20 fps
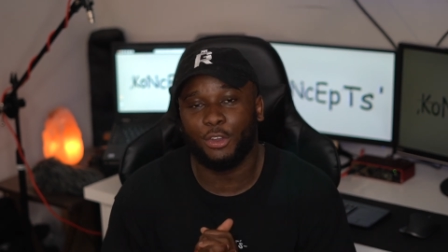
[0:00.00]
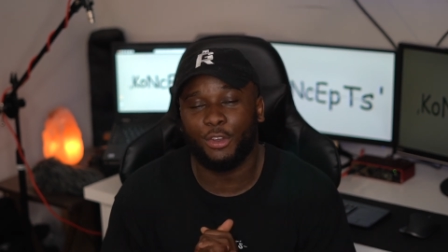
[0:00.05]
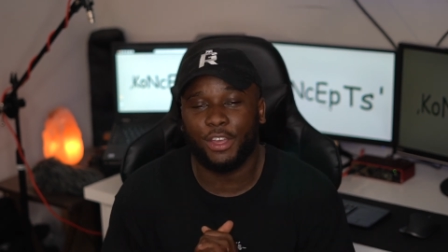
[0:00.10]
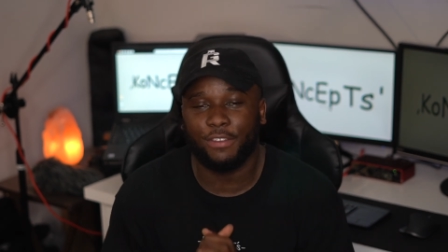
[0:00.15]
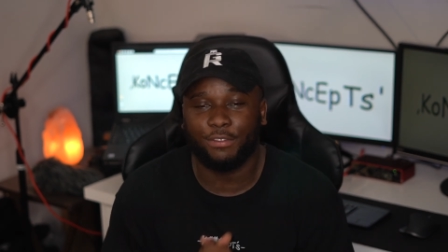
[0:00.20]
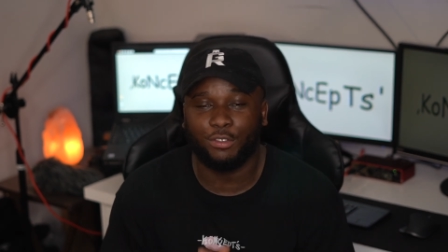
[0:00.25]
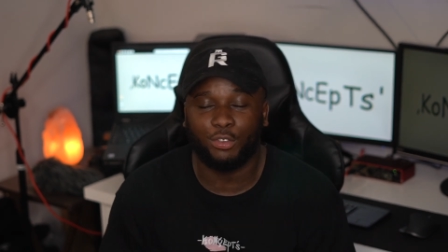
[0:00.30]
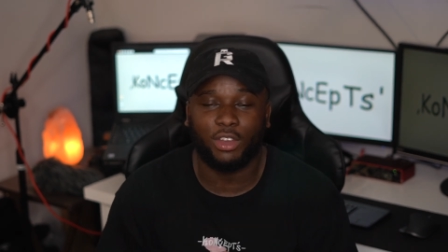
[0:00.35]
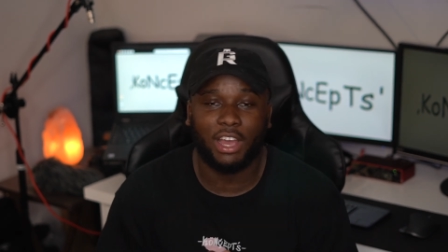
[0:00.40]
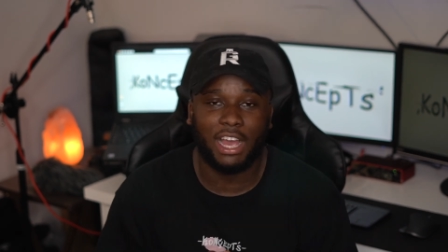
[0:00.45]

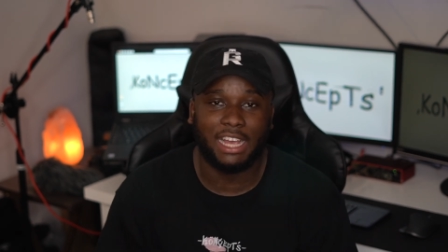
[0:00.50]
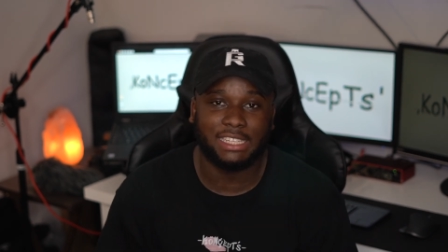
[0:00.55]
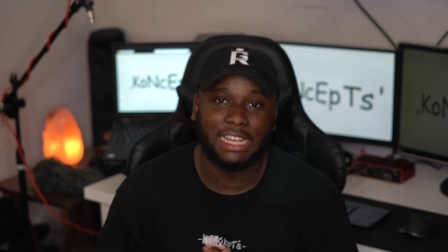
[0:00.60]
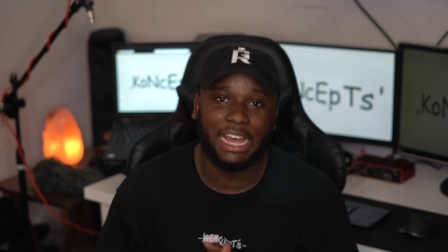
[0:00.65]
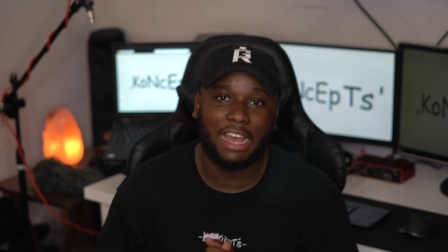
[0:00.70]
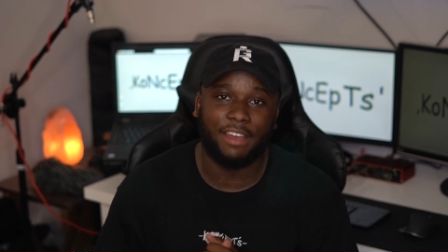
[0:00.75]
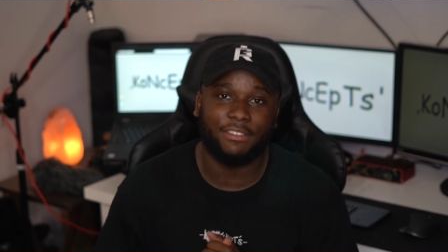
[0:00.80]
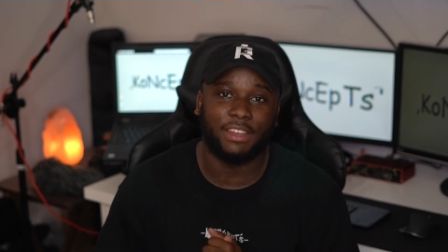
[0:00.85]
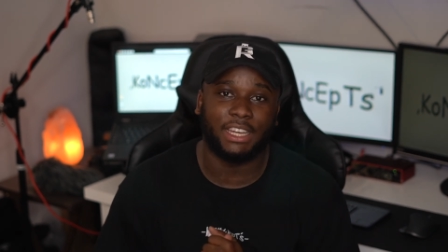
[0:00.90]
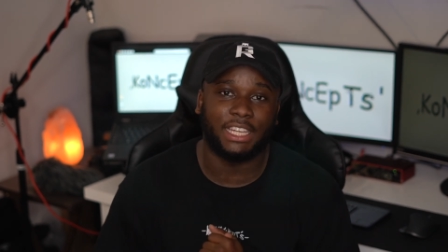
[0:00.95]
If you guys
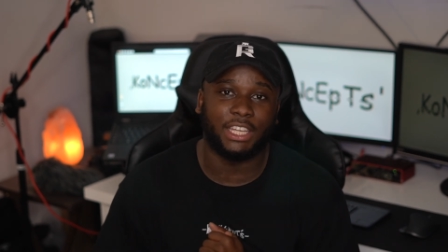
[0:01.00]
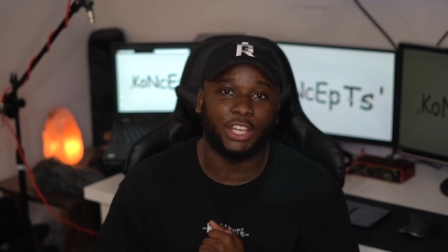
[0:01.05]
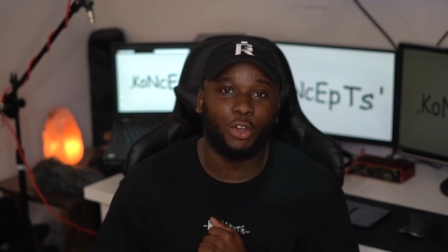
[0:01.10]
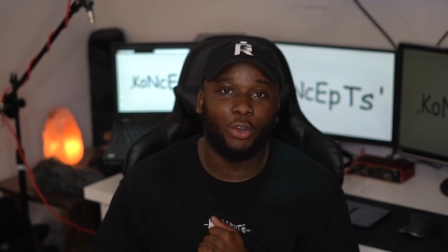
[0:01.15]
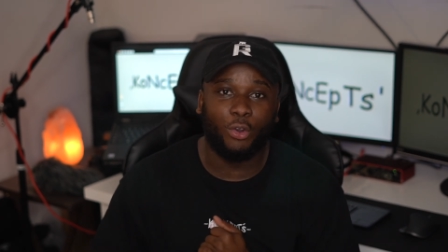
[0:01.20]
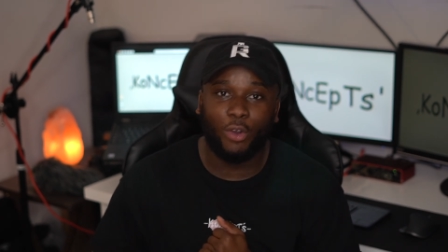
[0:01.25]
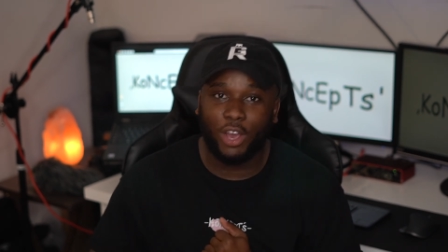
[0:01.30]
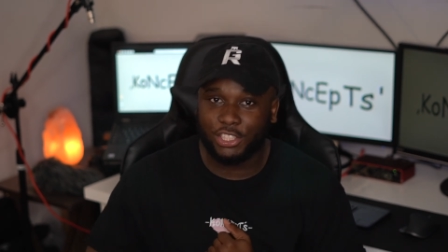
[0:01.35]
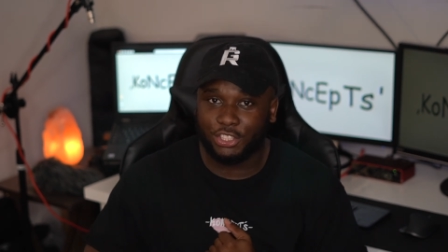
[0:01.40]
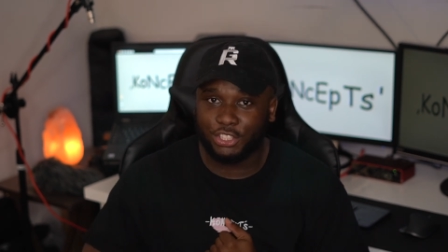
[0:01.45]
have any
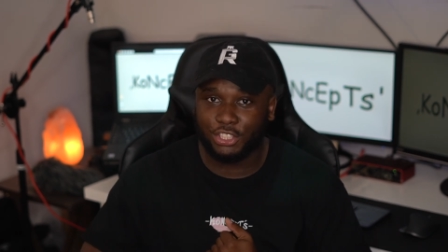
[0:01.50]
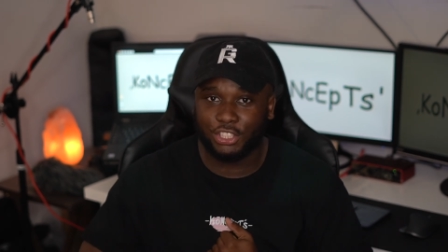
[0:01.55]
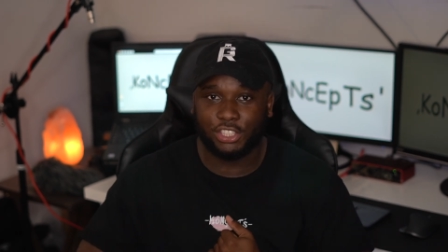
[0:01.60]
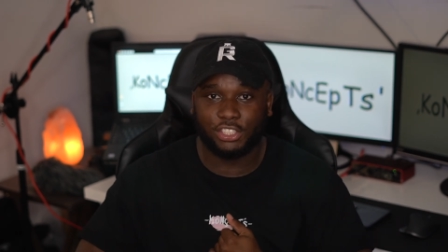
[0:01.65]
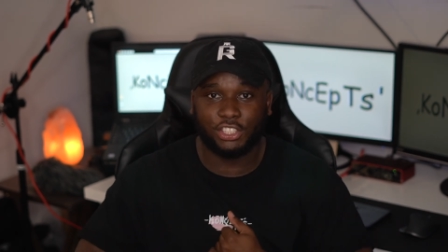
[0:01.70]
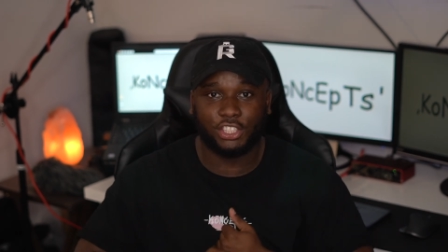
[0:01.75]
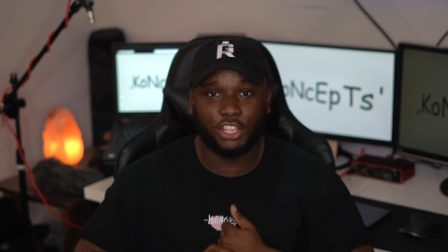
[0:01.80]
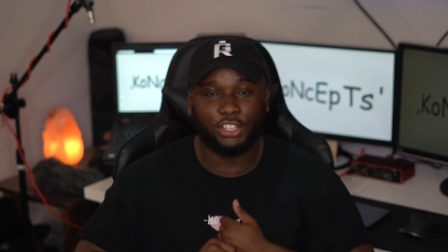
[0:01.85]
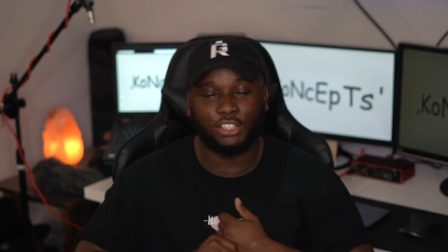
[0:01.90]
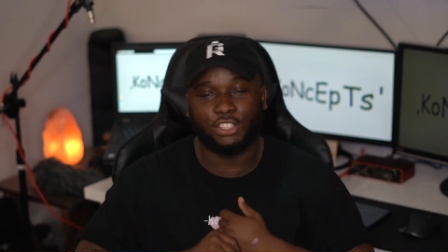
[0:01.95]

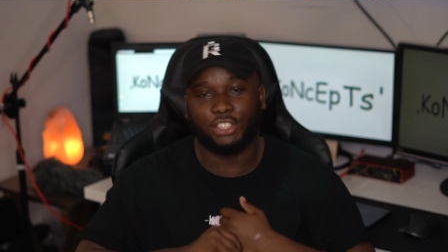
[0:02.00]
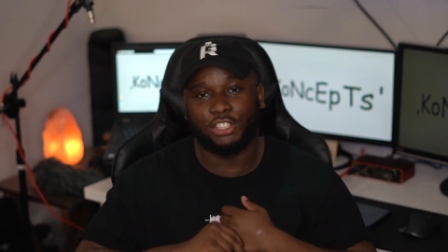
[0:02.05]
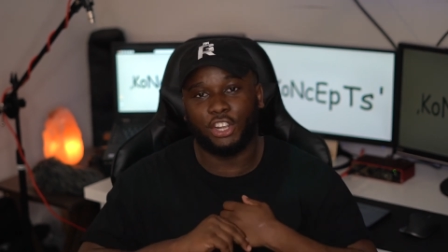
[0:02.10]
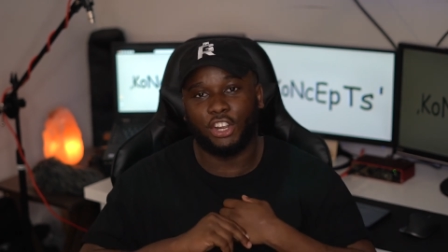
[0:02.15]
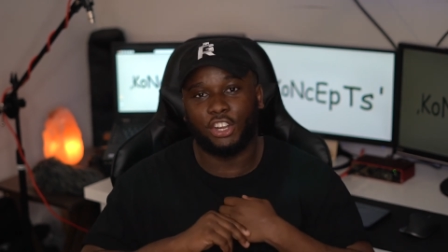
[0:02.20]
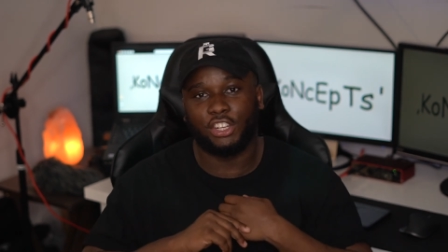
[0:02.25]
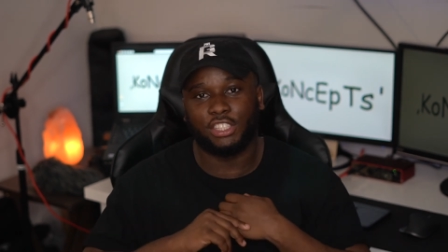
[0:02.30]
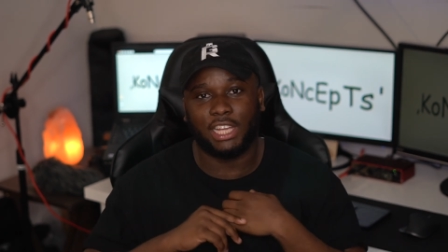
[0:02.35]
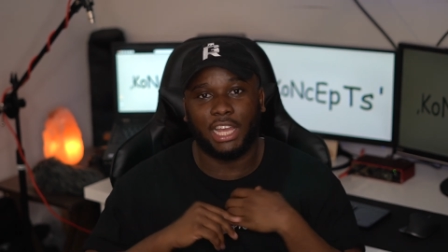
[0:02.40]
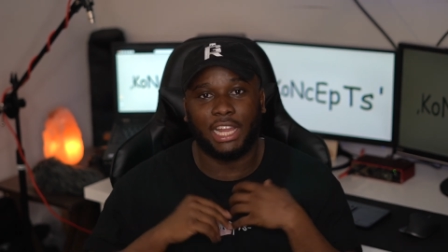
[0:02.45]
questions, concerns,